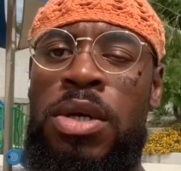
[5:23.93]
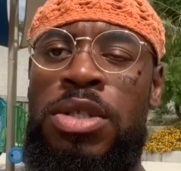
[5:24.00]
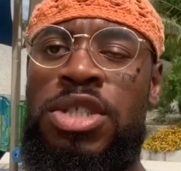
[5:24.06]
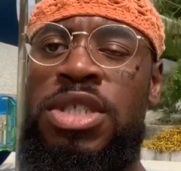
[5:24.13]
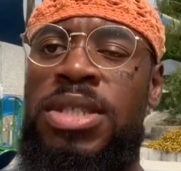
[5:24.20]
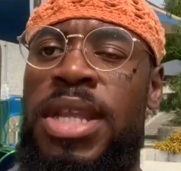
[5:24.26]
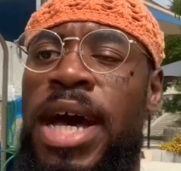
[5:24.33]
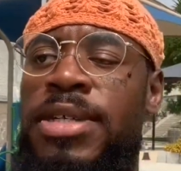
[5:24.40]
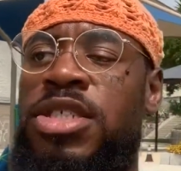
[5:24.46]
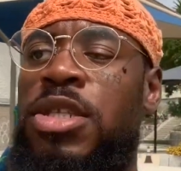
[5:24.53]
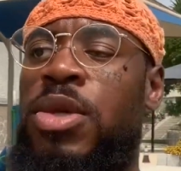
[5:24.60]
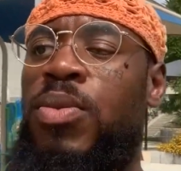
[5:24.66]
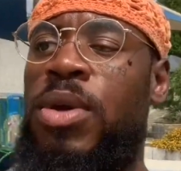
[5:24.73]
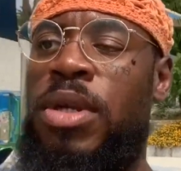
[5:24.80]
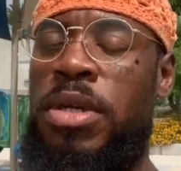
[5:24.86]
she naturally
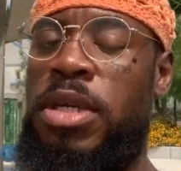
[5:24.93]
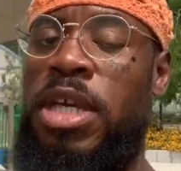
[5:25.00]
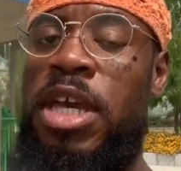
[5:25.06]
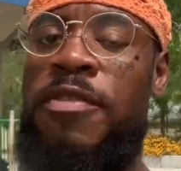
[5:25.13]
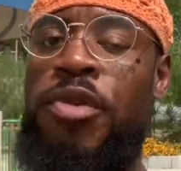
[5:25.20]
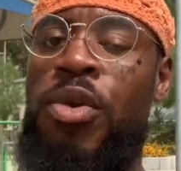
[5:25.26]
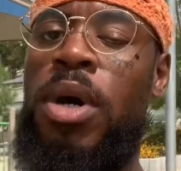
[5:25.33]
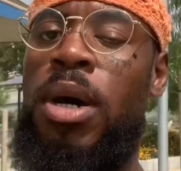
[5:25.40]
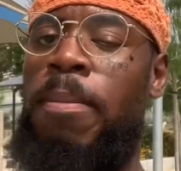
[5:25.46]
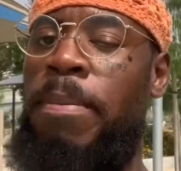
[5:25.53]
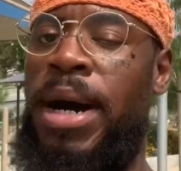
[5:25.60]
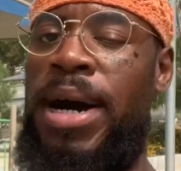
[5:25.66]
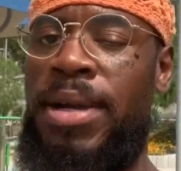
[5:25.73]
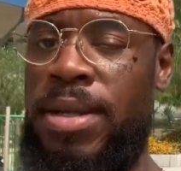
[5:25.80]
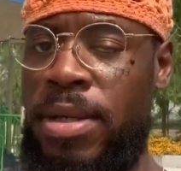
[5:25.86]
wanna give you her
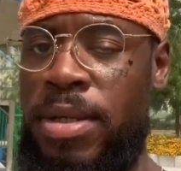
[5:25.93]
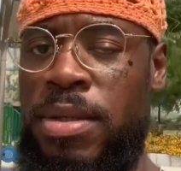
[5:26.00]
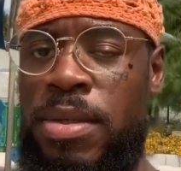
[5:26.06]
body.